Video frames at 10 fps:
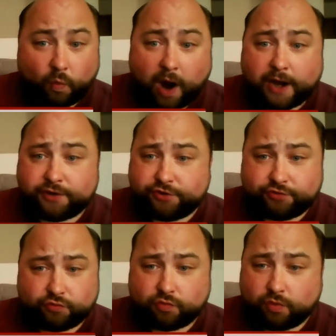one,
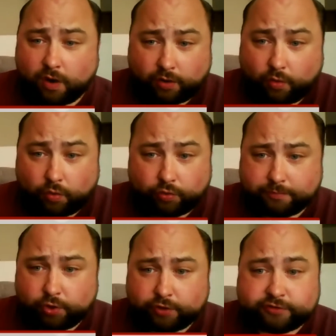two, or all
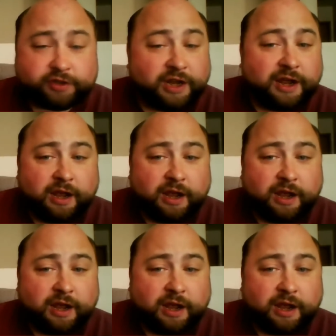the books,